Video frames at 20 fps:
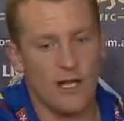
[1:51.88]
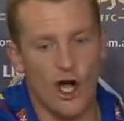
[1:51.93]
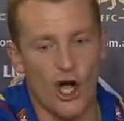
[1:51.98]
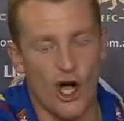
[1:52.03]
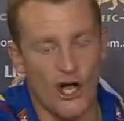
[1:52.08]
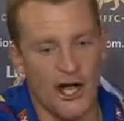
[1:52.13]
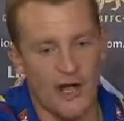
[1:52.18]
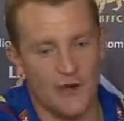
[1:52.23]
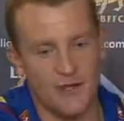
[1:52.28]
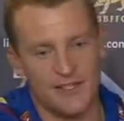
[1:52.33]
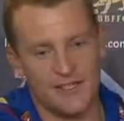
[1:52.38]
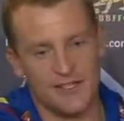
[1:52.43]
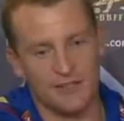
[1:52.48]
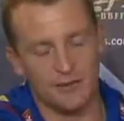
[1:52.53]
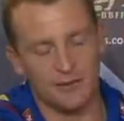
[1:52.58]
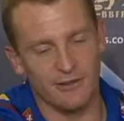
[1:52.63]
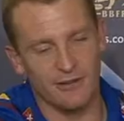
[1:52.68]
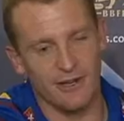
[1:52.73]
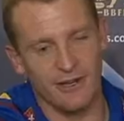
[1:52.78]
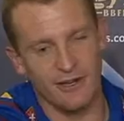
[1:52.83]
Oh no, he's
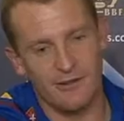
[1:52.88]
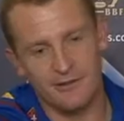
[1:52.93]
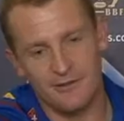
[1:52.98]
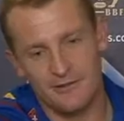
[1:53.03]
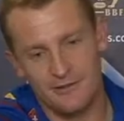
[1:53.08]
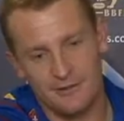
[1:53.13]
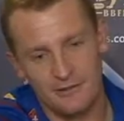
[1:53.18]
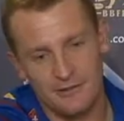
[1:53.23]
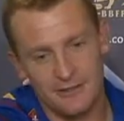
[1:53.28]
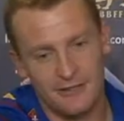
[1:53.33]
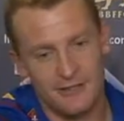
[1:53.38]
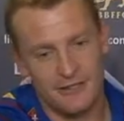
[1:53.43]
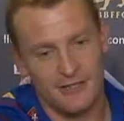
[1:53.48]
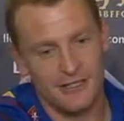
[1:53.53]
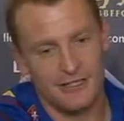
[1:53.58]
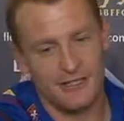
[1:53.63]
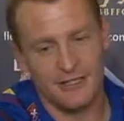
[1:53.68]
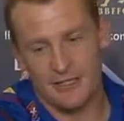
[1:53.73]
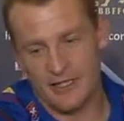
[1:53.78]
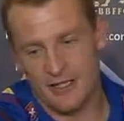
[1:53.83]
still got
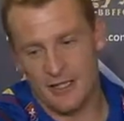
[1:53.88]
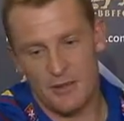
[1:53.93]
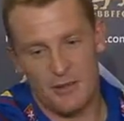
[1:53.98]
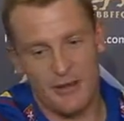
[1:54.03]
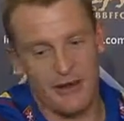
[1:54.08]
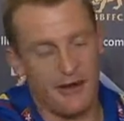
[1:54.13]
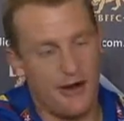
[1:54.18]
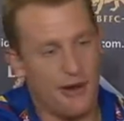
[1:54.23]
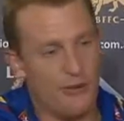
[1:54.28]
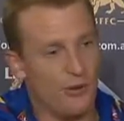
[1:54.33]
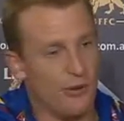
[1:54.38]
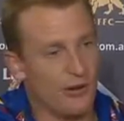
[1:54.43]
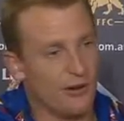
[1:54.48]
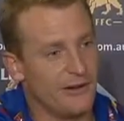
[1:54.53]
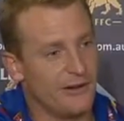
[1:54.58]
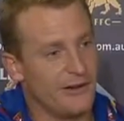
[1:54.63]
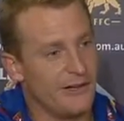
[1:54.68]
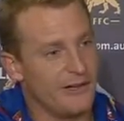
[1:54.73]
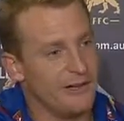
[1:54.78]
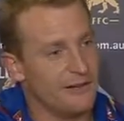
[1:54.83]
a Perrier bottle
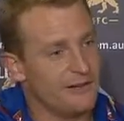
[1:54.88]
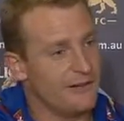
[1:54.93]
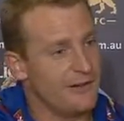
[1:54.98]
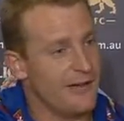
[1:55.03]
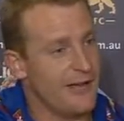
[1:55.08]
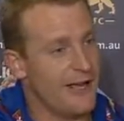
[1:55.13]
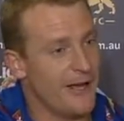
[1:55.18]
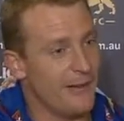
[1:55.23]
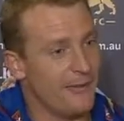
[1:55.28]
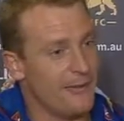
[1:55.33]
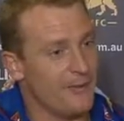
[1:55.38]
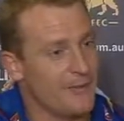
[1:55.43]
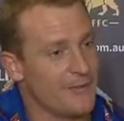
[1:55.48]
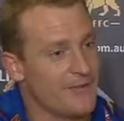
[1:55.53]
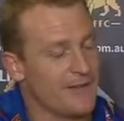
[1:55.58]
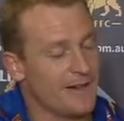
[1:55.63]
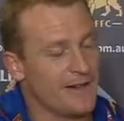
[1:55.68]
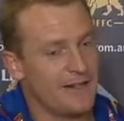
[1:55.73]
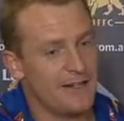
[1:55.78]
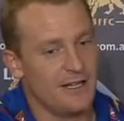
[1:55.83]
in there.
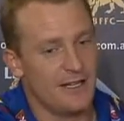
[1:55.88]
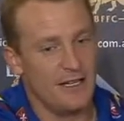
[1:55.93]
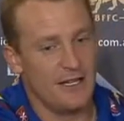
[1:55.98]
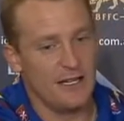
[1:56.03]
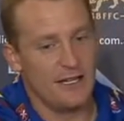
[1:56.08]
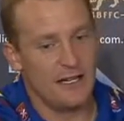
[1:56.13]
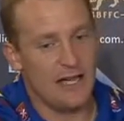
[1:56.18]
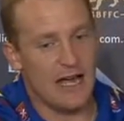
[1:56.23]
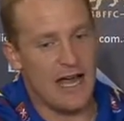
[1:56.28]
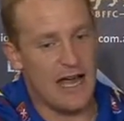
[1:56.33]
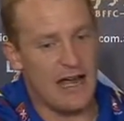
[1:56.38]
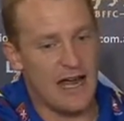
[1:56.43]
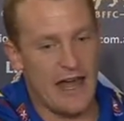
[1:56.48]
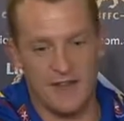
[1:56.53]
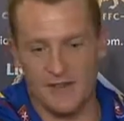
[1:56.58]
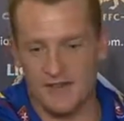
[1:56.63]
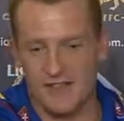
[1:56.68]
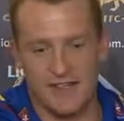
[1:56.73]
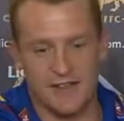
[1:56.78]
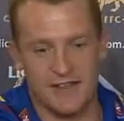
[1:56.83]
No,
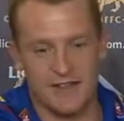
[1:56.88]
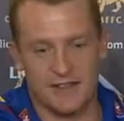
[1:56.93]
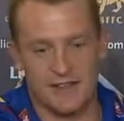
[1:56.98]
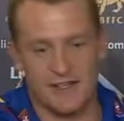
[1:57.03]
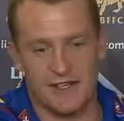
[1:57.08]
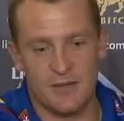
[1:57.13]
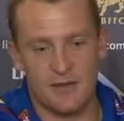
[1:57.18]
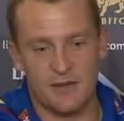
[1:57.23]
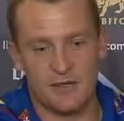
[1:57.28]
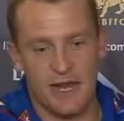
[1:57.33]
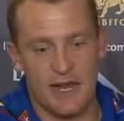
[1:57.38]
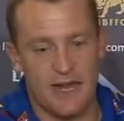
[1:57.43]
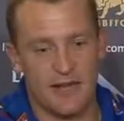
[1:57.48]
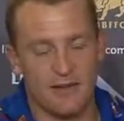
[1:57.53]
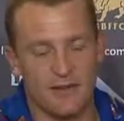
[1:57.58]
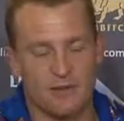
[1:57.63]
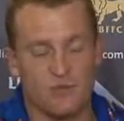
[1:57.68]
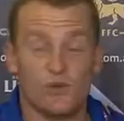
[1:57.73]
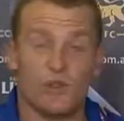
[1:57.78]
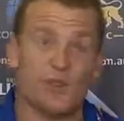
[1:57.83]
the skipper's
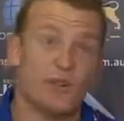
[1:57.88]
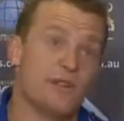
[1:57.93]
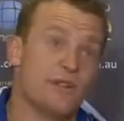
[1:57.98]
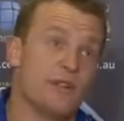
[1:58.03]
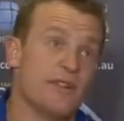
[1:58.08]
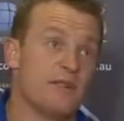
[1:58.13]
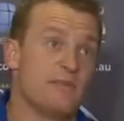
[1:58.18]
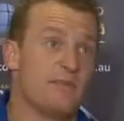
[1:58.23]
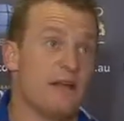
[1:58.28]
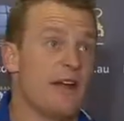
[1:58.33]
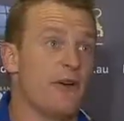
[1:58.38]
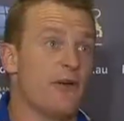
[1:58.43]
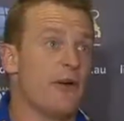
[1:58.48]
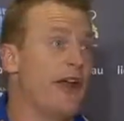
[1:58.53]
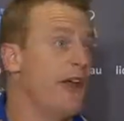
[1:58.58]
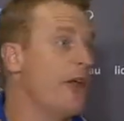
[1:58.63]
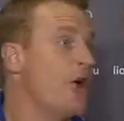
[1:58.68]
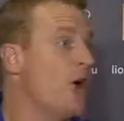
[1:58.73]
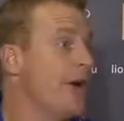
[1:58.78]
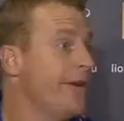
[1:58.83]
only he play
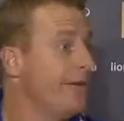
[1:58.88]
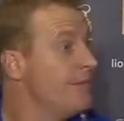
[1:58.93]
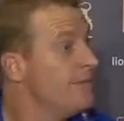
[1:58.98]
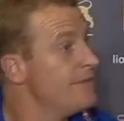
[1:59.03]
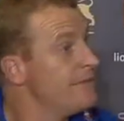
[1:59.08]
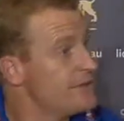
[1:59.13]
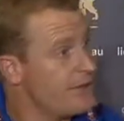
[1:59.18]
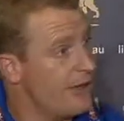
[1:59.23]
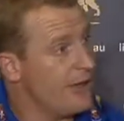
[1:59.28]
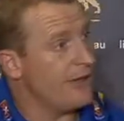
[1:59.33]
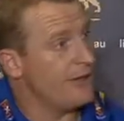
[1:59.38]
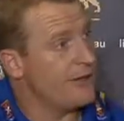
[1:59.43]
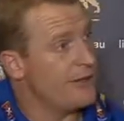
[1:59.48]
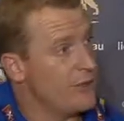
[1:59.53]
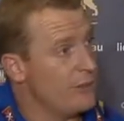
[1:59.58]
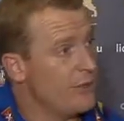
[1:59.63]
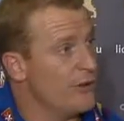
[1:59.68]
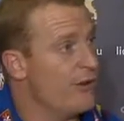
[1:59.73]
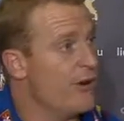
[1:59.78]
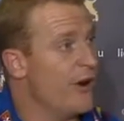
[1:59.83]
round 9. So
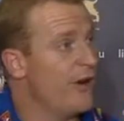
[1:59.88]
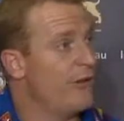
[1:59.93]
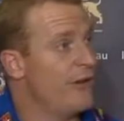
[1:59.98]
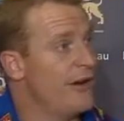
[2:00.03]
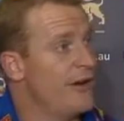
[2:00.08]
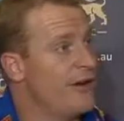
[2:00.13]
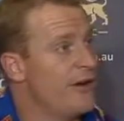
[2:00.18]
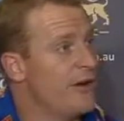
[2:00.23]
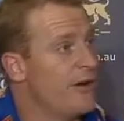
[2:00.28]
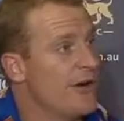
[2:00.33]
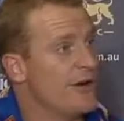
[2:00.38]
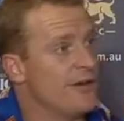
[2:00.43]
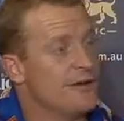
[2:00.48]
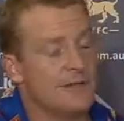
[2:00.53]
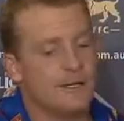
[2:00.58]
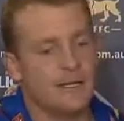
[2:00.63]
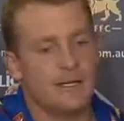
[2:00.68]
he'll be right round 9.